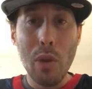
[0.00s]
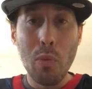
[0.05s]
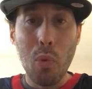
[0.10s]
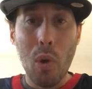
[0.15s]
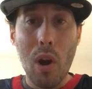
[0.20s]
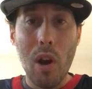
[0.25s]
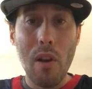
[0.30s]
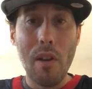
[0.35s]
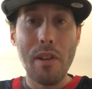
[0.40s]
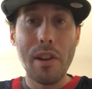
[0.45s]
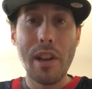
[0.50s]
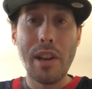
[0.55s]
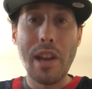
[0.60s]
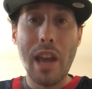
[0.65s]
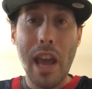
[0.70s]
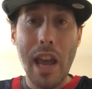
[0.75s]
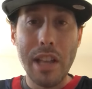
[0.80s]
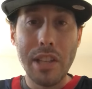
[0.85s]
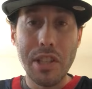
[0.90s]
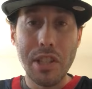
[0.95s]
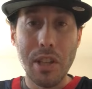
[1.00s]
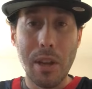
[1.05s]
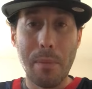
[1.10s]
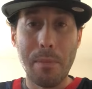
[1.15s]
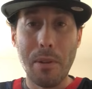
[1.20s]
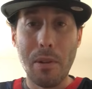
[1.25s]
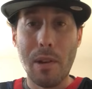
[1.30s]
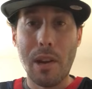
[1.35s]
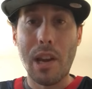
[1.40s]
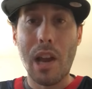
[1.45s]
Warren and Ed
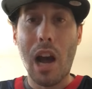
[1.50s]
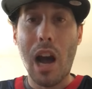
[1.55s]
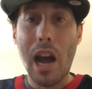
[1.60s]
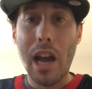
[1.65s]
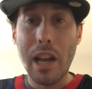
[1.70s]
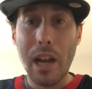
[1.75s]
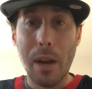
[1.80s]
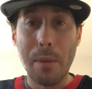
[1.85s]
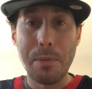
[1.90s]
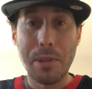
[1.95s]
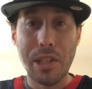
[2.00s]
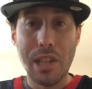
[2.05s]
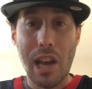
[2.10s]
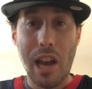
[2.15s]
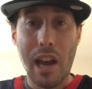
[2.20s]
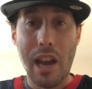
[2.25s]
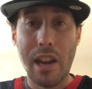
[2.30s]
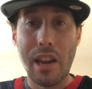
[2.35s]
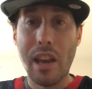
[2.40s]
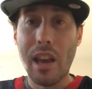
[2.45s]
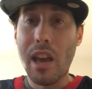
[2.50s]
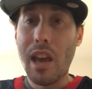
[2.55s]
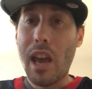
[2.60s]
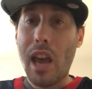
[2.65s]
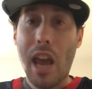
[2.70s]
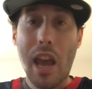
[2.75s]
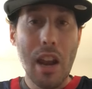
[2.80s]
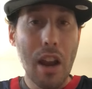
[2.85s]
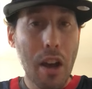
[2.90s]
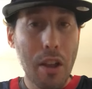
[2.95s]
Sumner on high upside,
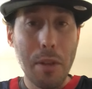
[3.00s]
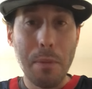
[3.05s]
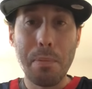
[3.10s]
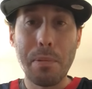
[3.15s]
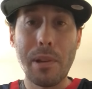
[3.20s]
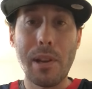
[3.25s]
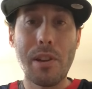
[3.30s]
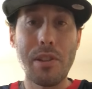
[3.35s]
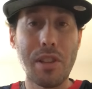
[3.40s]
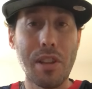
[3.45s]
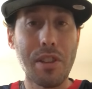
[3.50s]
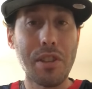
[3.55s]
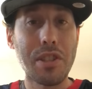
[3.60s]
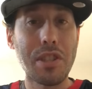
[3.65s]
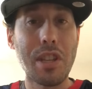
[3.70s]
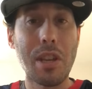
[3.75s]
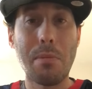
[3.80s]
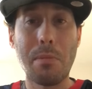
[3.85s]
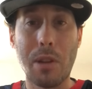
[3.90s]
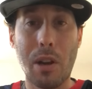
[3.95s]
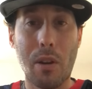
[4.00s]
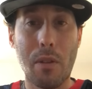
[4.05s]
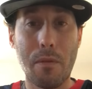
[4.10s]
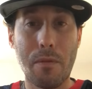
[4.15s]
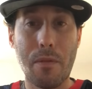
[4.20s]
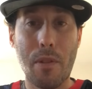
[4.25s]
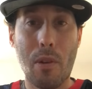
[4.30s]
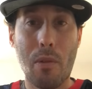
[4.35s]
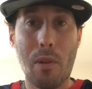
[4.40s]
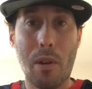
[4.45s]
and other players on this team going
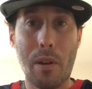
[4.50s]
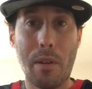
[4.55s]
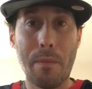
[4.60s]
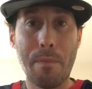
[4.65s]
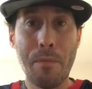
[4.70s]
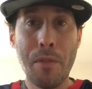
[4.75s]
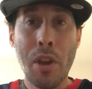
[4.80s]
forward.